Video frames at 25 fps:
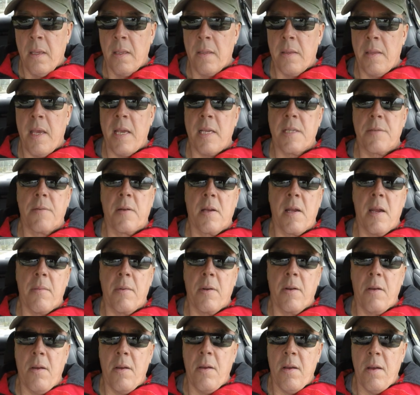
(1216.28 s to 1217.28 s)
Thanks for coming
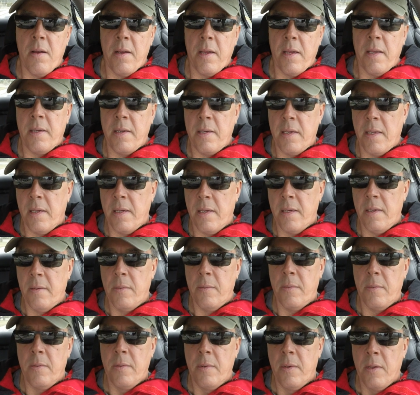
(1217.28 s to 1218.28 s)
along,
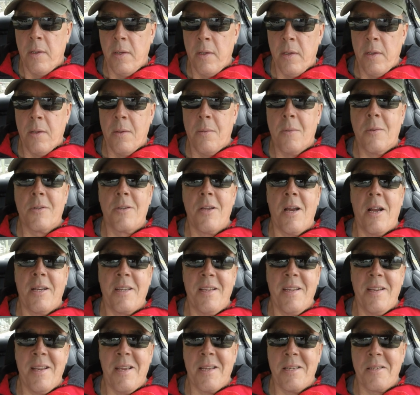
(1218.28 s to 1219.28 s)
and we'll talk to
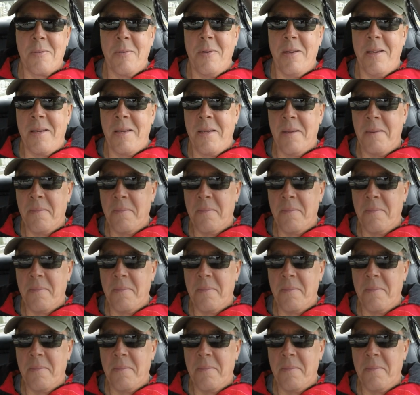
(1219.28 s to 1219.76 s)
you next week.